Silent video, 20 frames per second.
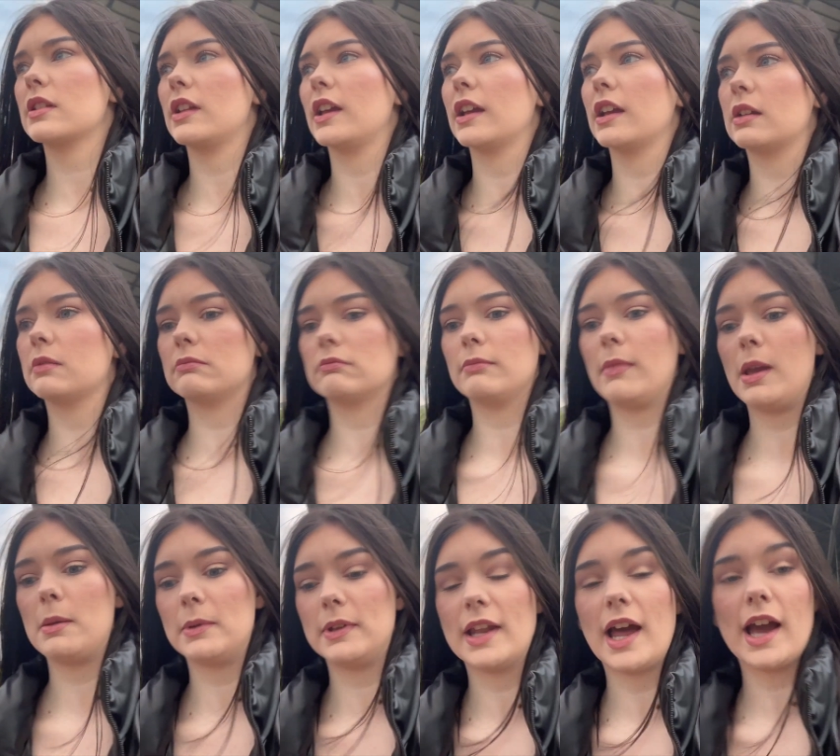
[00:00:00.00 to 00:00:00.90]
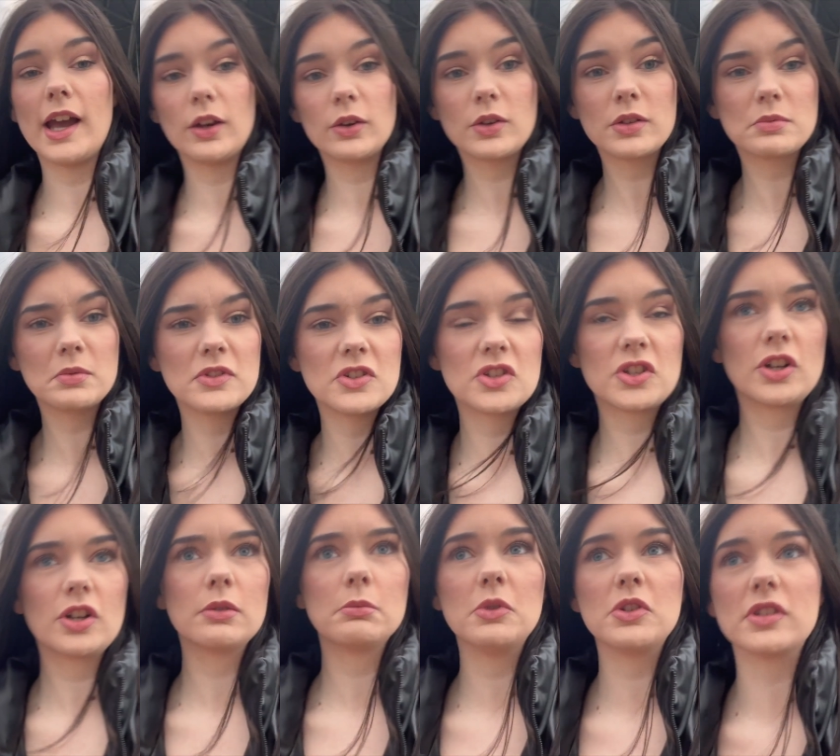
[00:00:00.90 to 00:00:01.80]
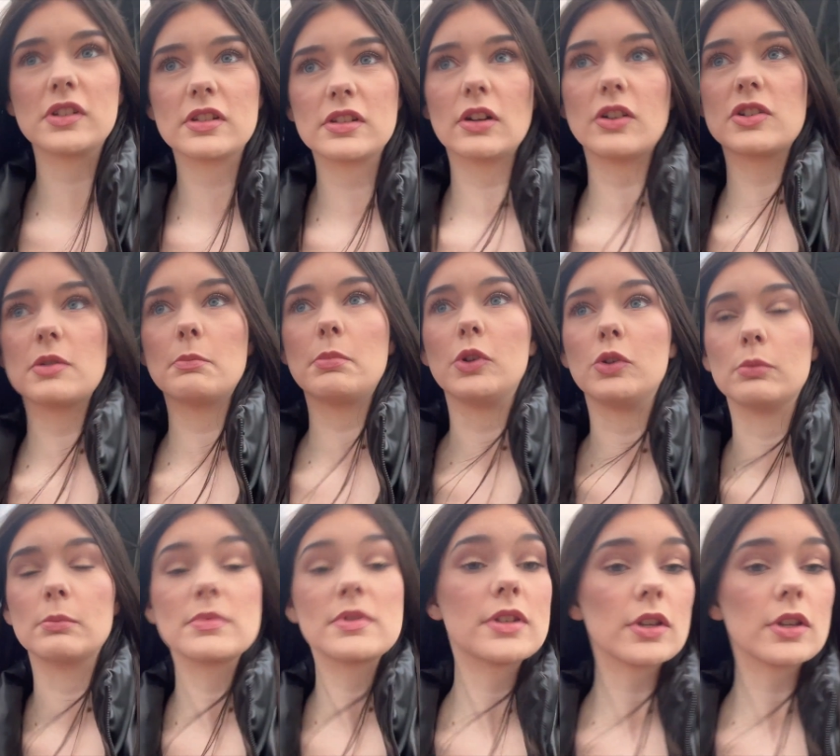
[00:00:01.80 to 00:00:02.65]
Now. Like maybe now, because we just heard the music start to boom.